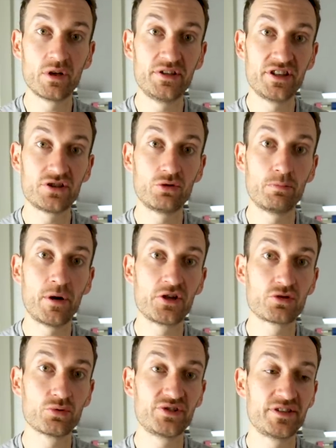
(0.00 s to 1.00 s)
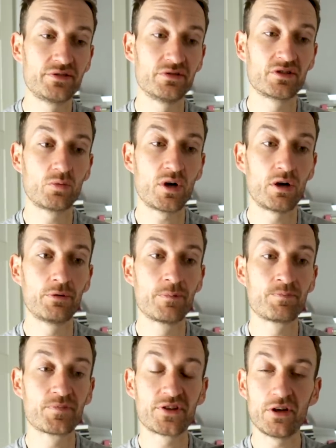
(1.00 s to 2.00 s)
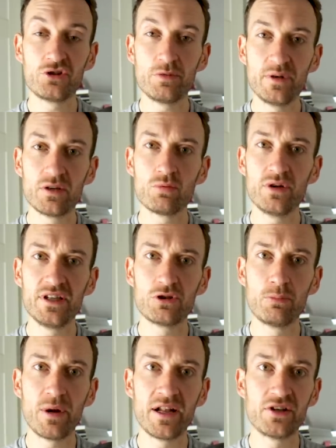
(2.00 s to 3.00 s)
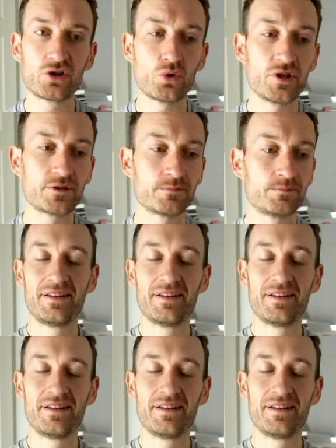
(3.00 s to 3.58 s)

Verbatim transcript: additional punch resistance as well. So it should be a really compelling choice.